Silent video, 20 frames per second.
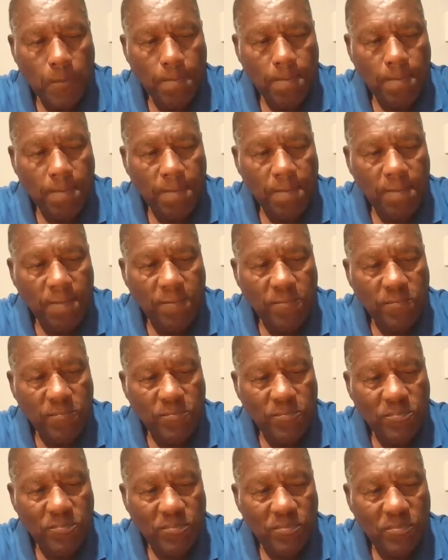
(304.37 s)
trying to get
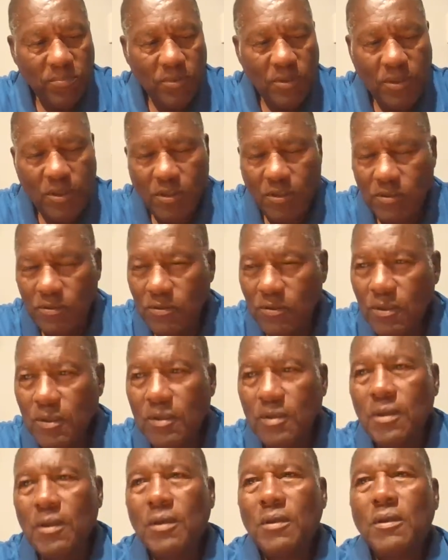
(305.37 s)
to the different
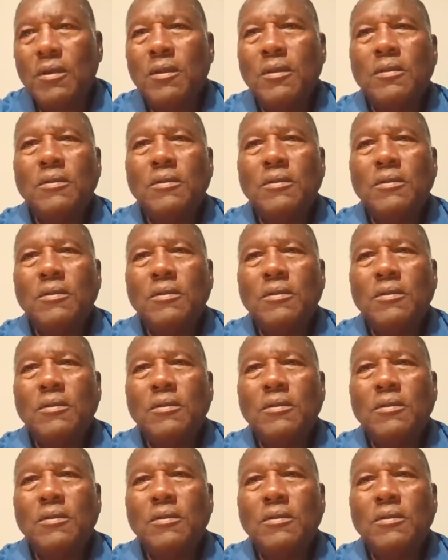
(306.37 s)
migrant